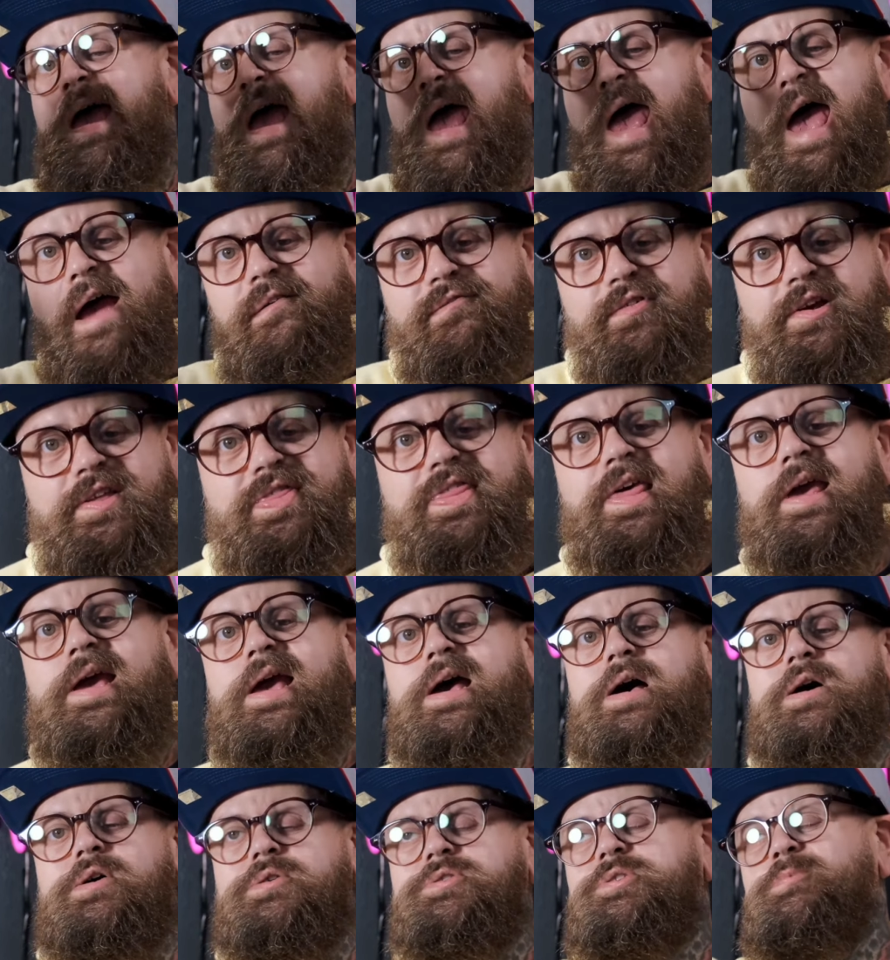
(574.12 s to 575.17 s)
everything
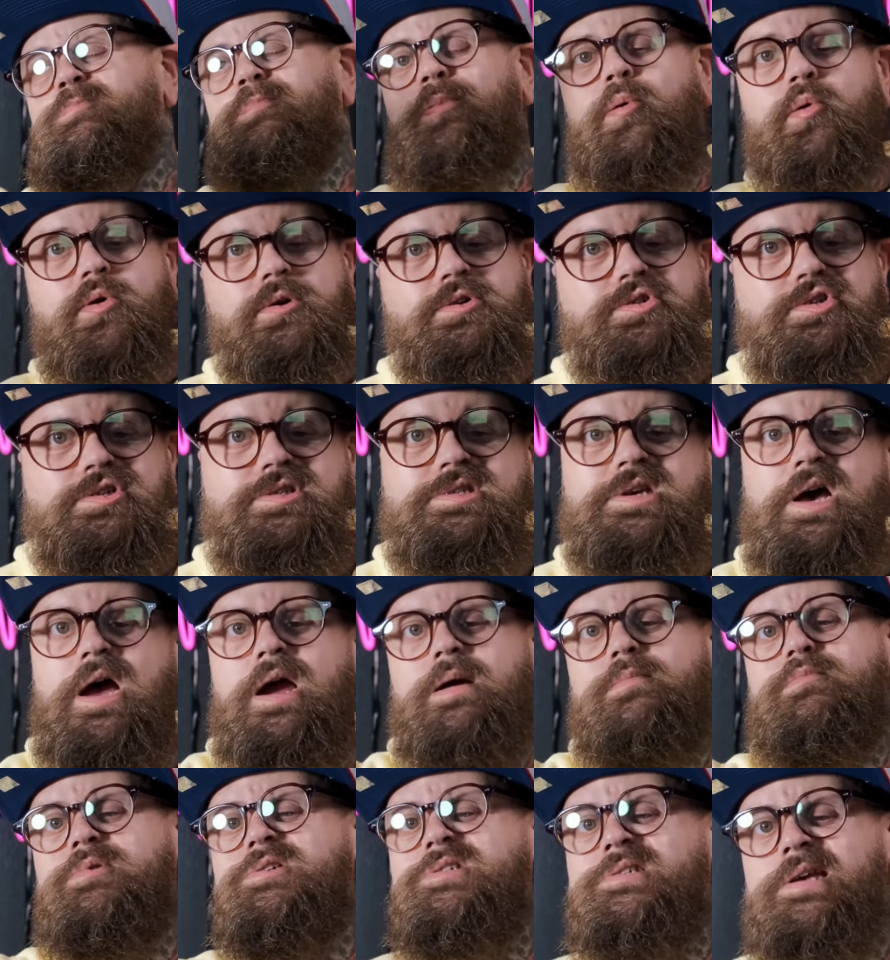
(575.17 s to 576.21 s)
else, portrait
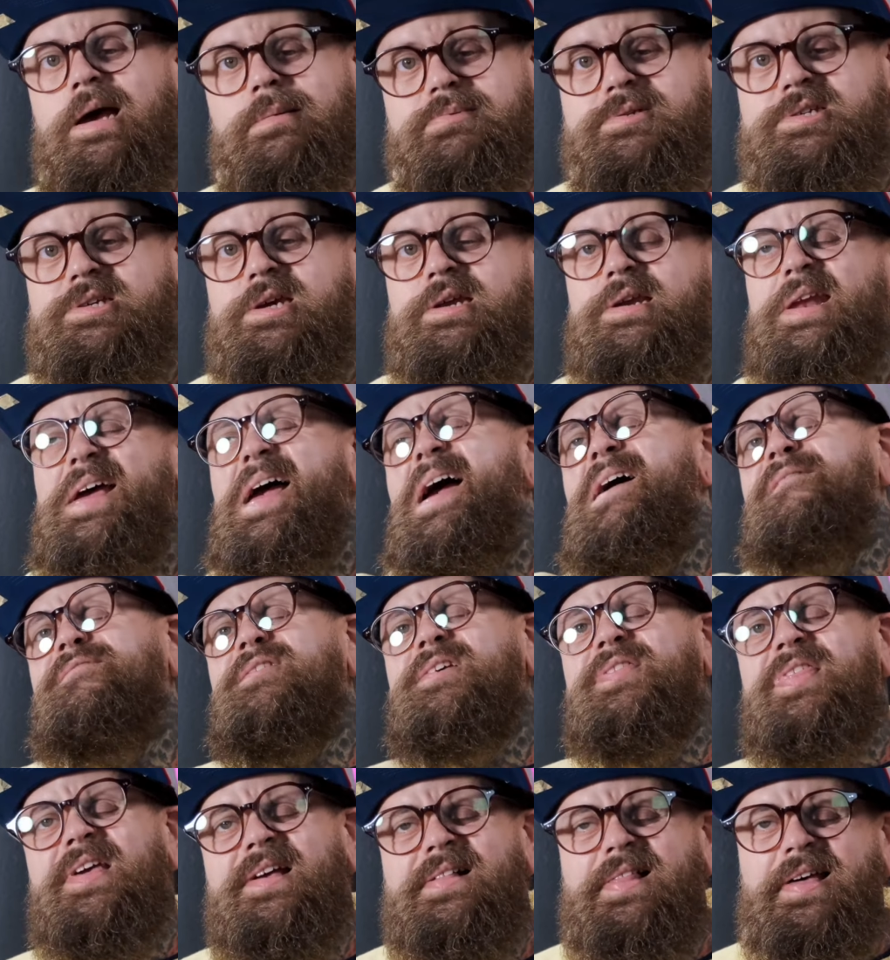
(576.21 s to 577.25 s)
time, reception,
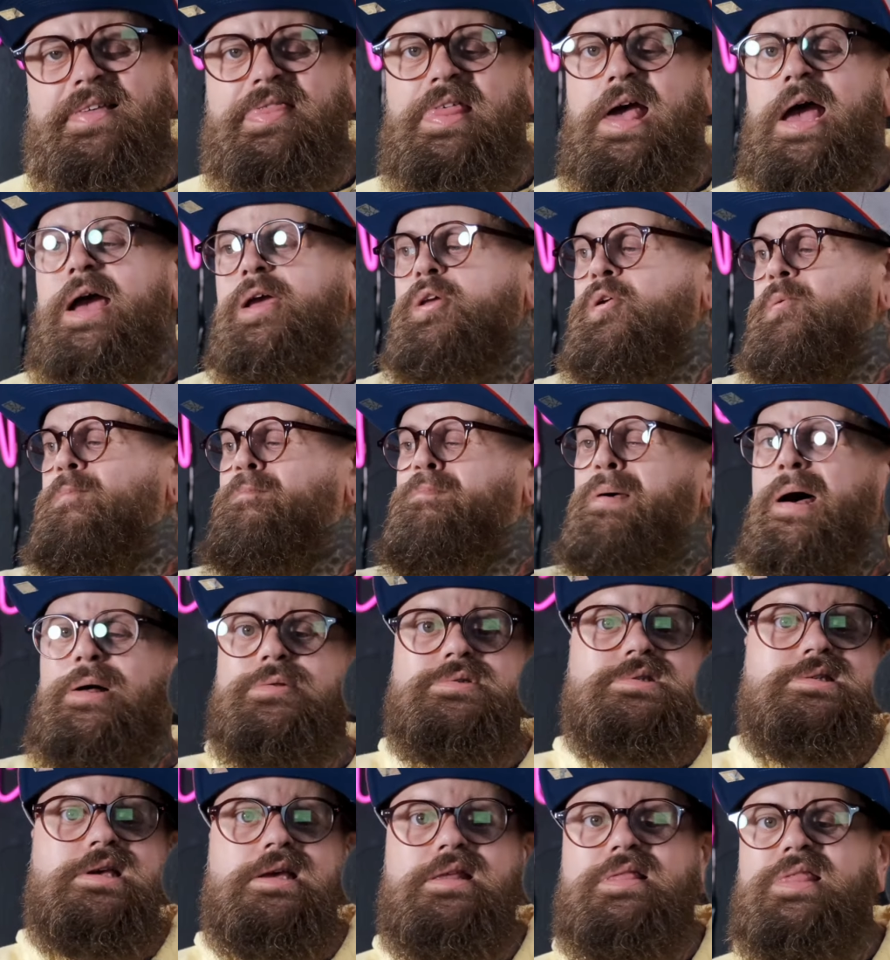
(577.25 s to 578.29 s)
everything like that. You're
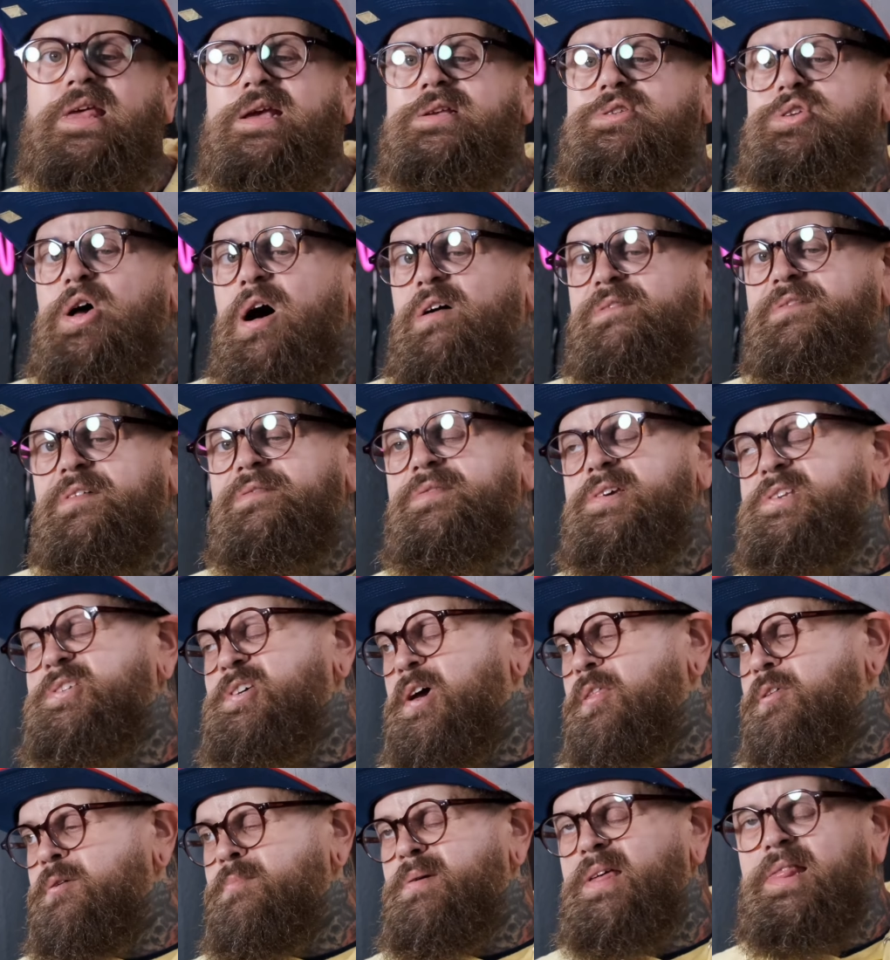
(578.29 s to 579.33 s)
bouncing things off of each
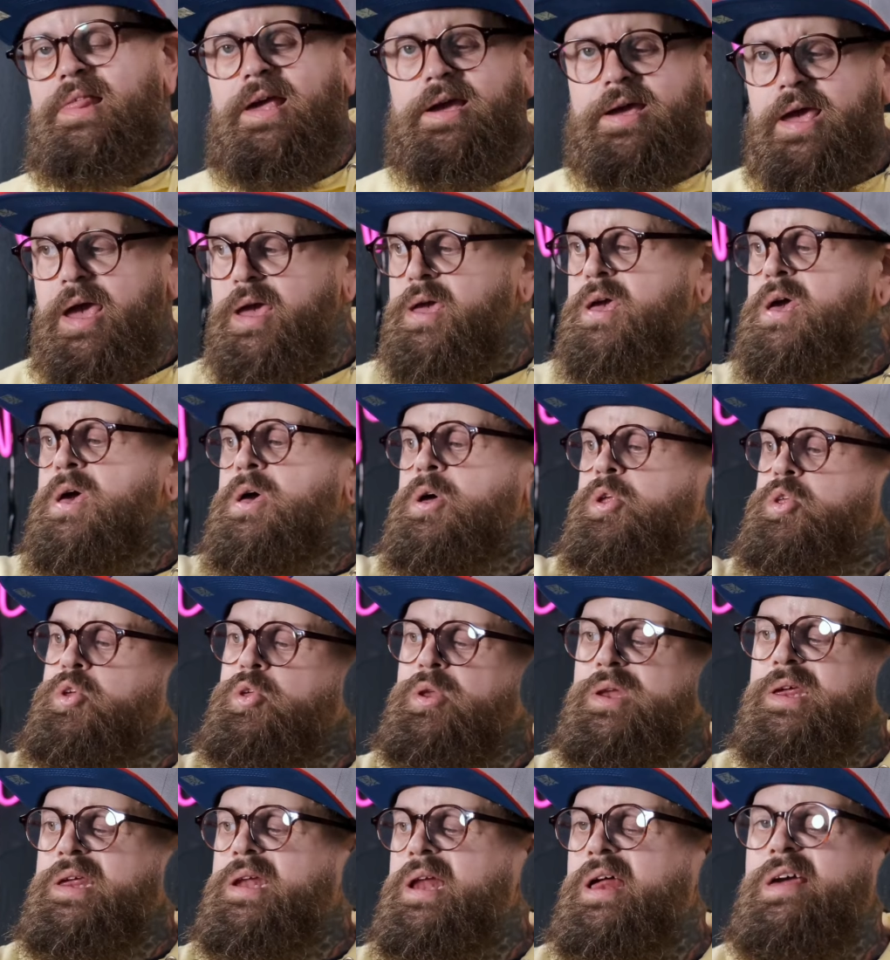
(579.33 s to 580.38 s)
other, being like, hey, you
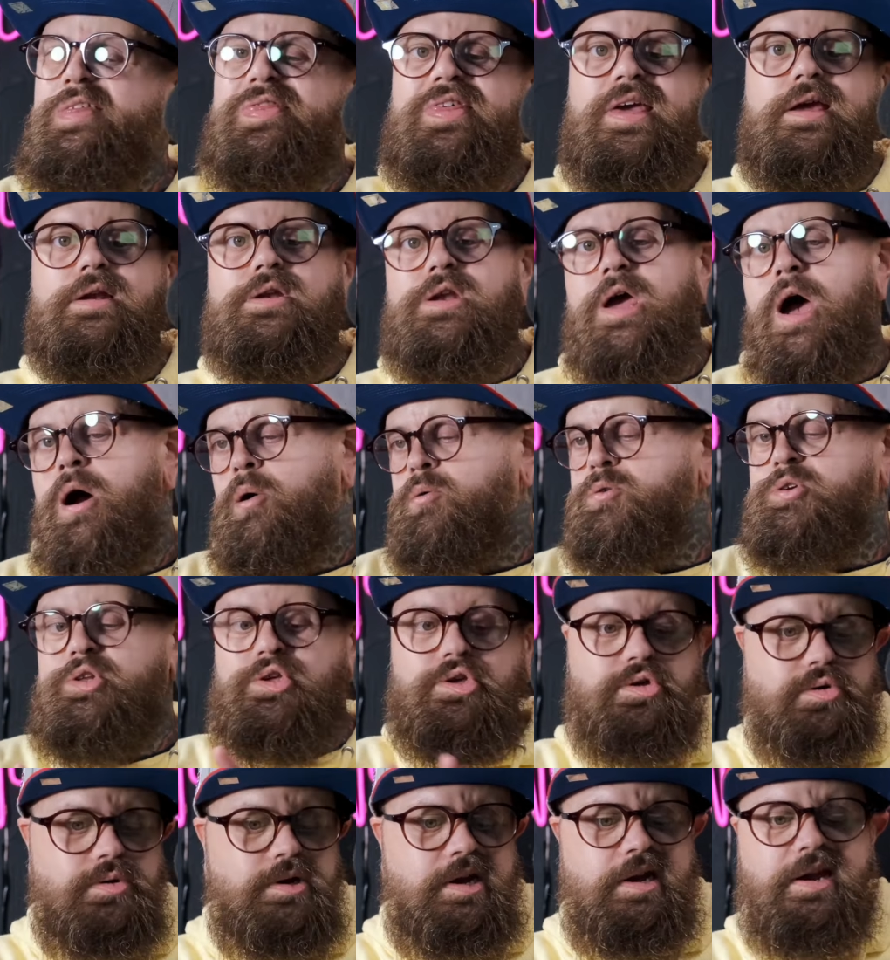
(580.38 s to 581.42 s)
need anything? No. Do
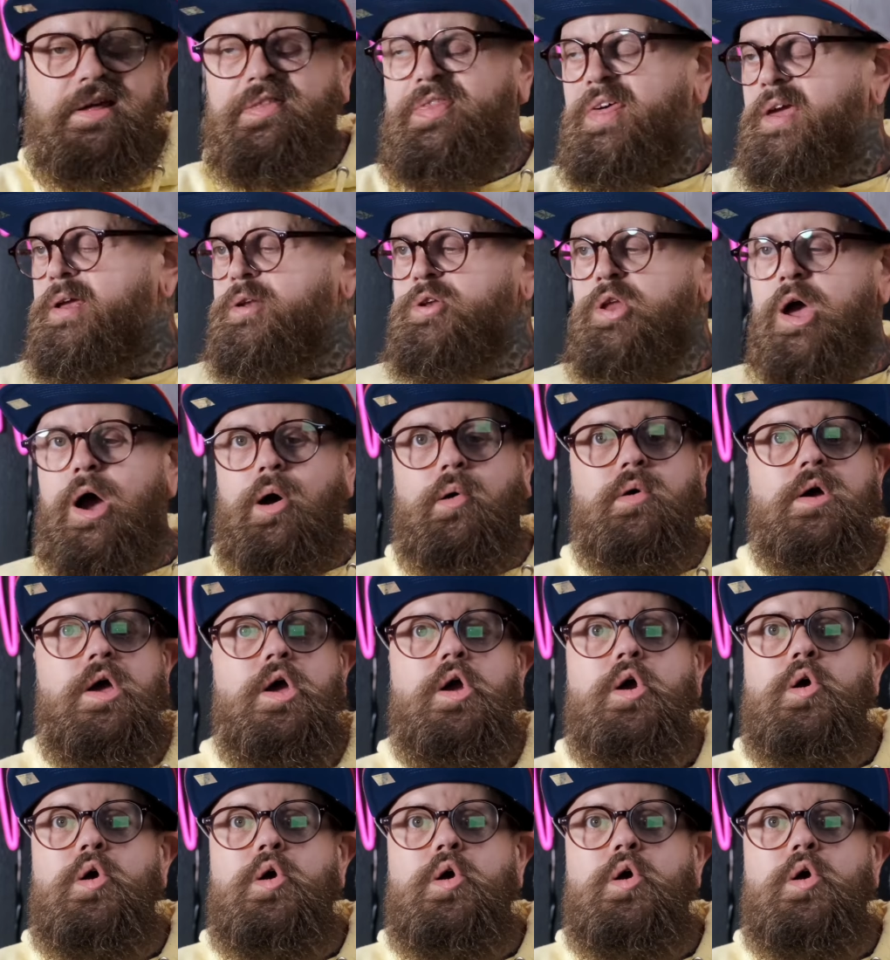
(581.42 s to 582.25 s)
you need anything? No.